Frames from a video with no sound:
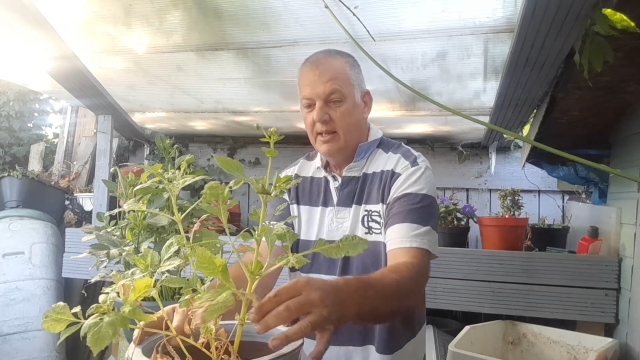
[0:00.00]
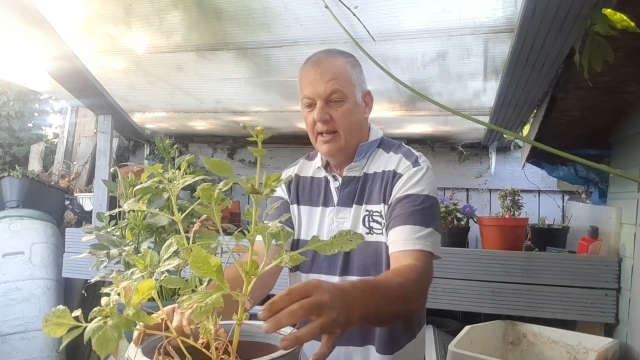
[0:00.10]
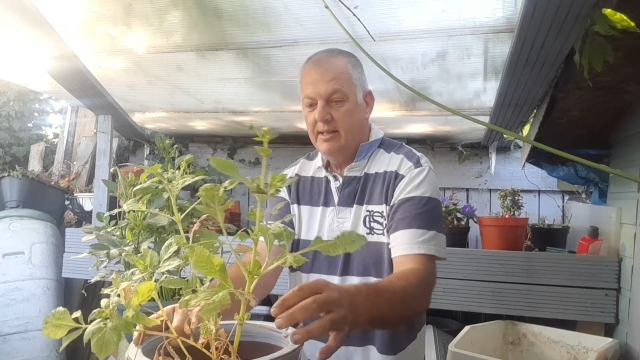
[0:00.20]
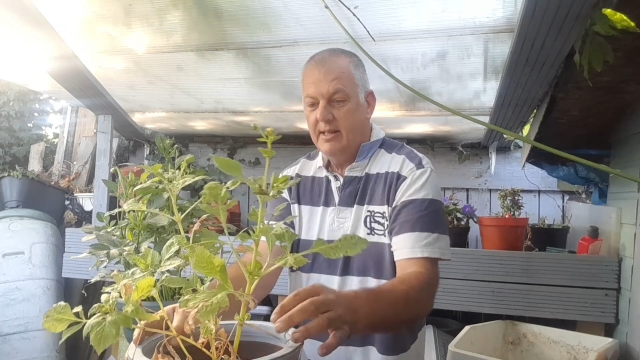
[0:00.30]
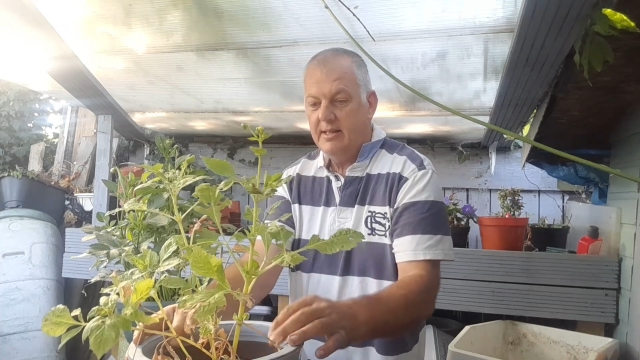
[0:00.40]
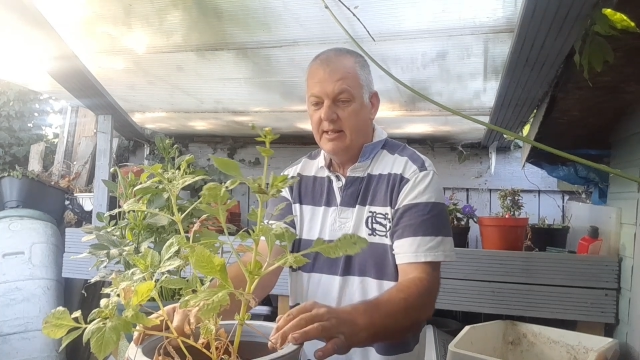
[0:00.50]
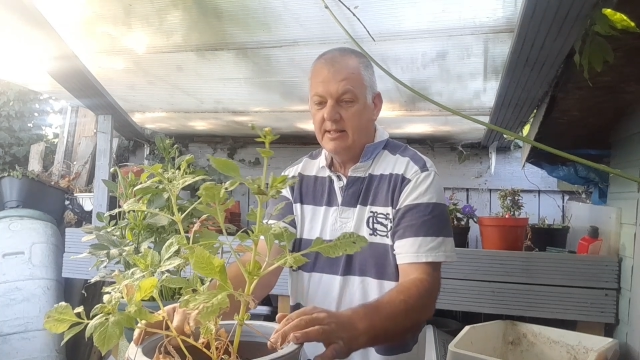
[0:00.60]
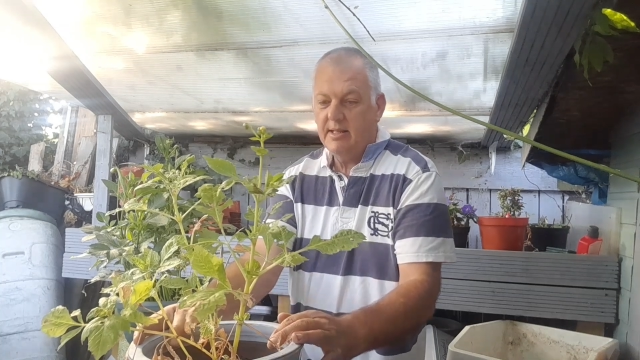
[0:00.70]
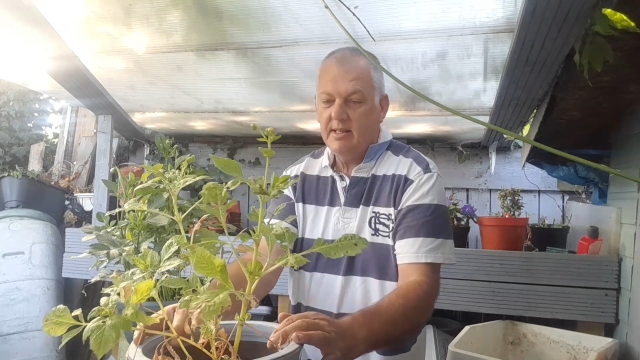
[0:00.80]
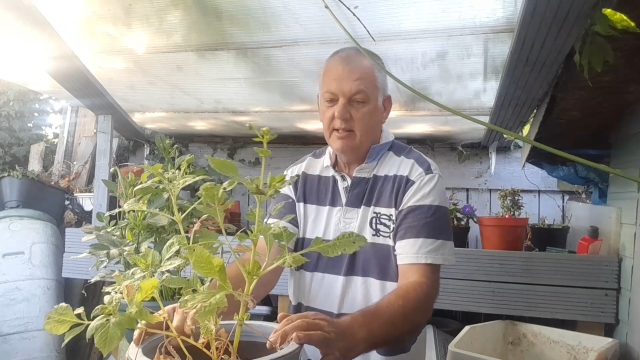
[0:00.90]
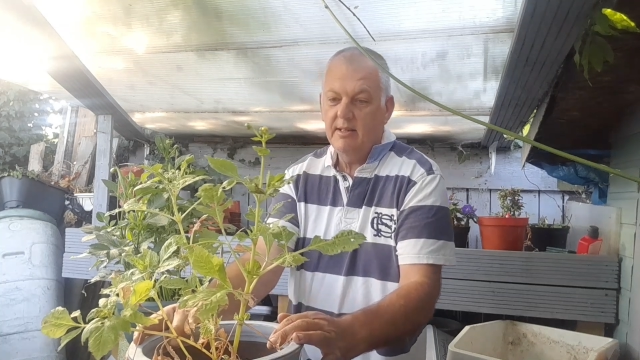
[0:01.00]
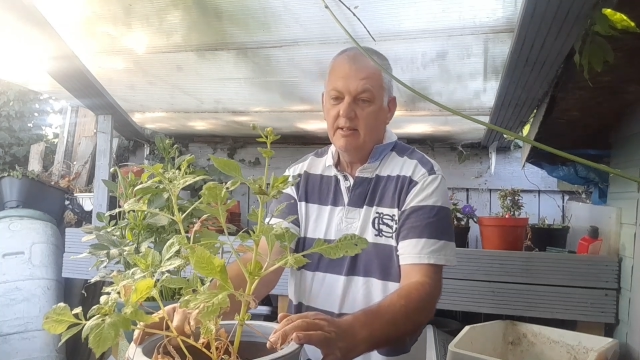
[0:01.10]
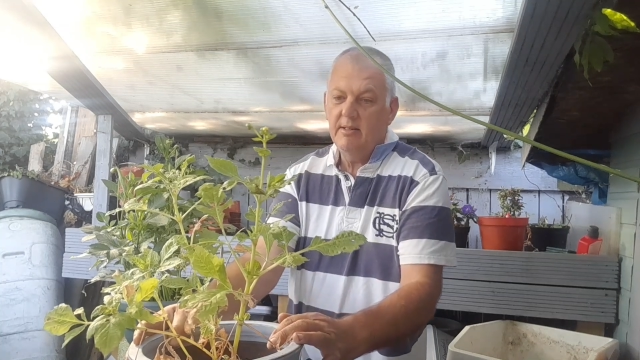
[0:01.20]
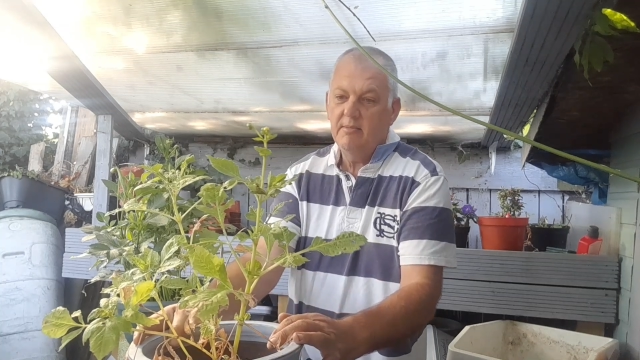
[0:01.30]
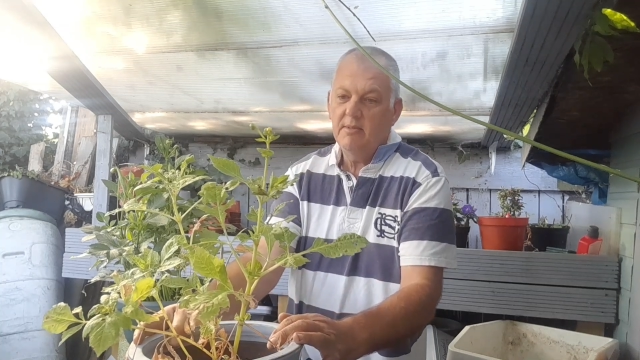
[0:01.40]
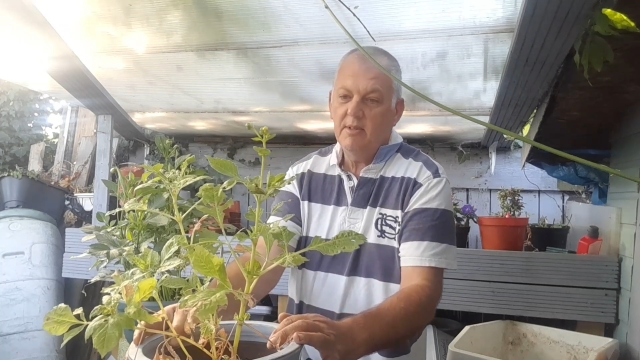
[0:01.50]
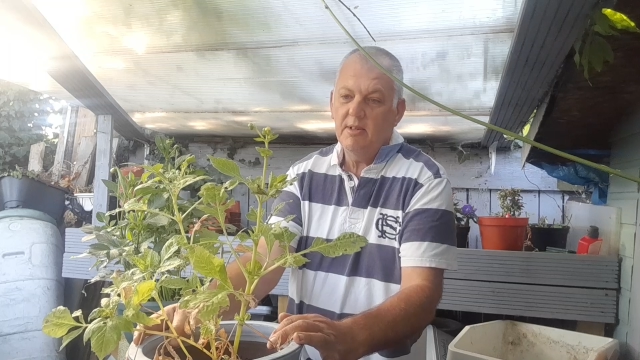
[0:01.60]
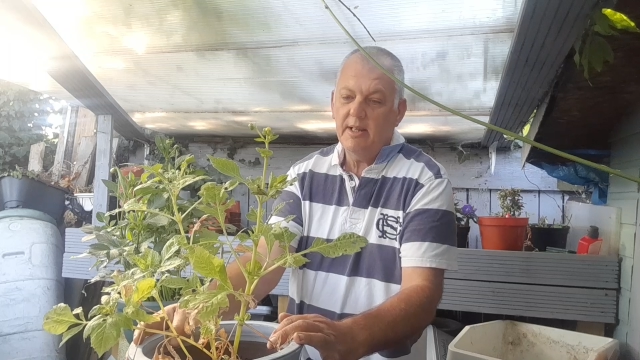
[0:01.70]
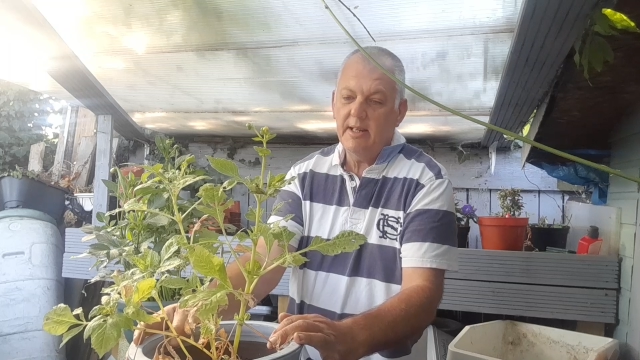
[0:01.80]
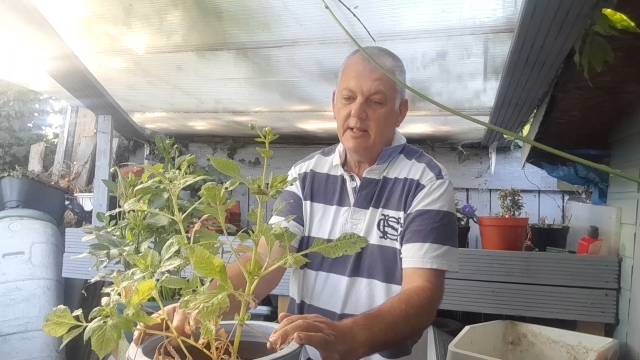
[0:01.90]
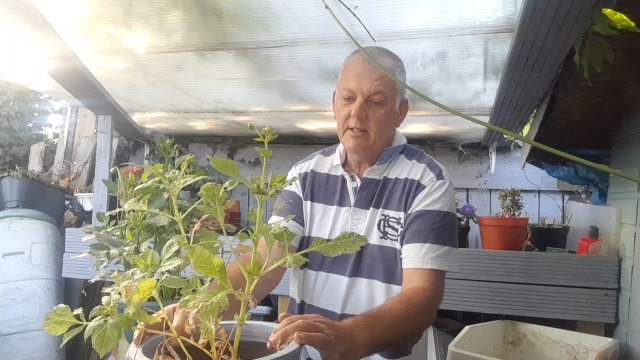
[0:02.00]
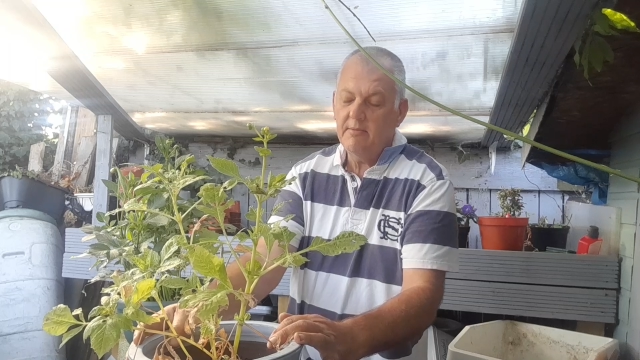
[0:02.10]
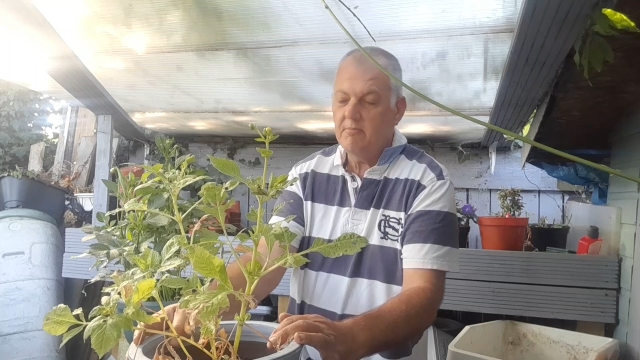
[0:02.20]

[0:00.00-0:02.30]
and this is not looking